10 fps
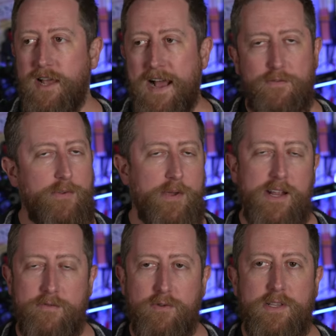have some
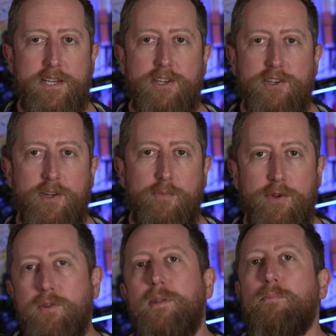kind of relationship where
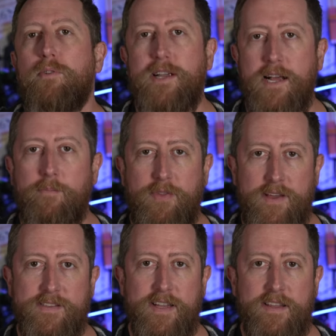you can bring up
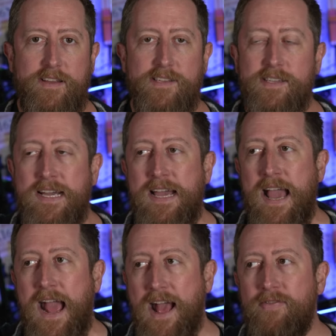things like this
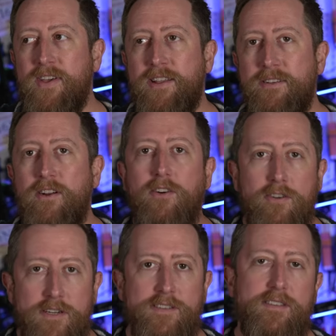and then
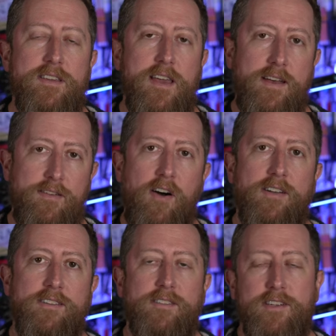earnestly and
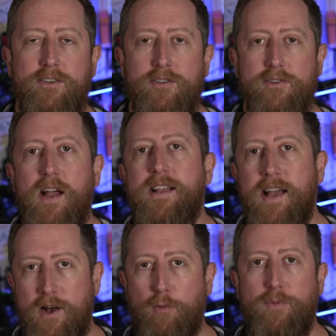honestly try to
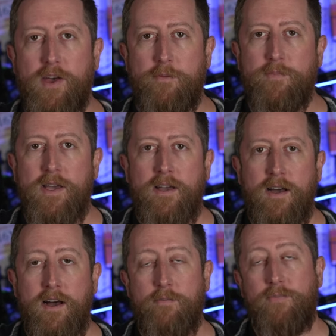help them
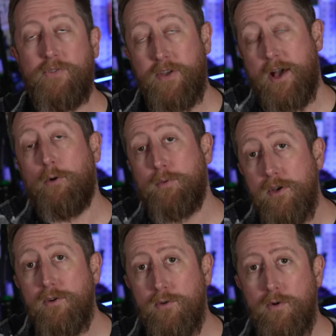um, to help
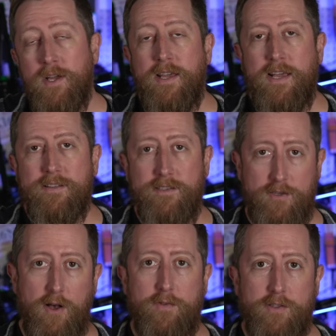you in
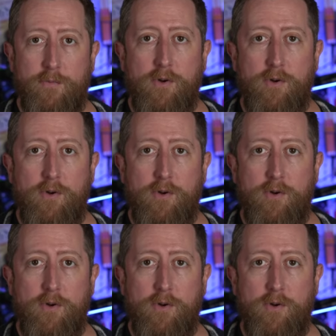solving the